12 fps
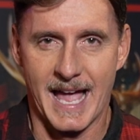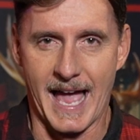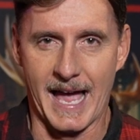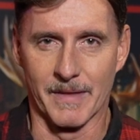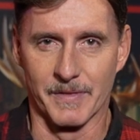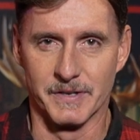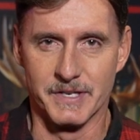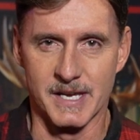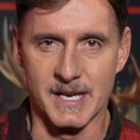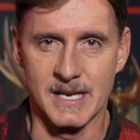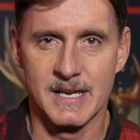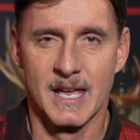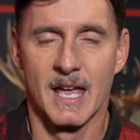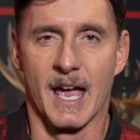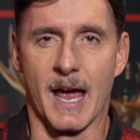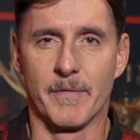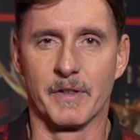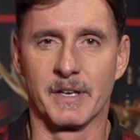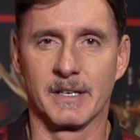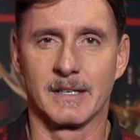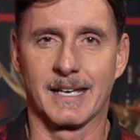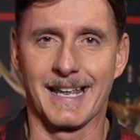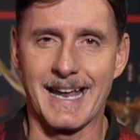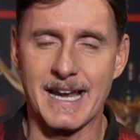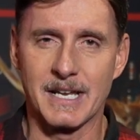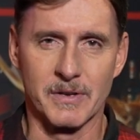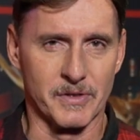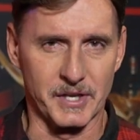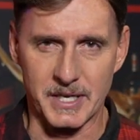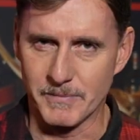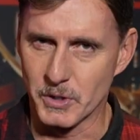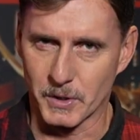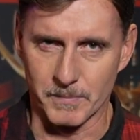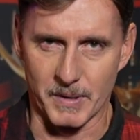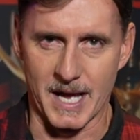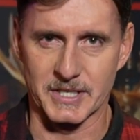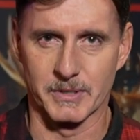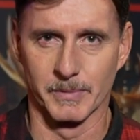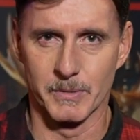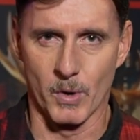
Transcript: at the D. Everything Canadian themed you could possibly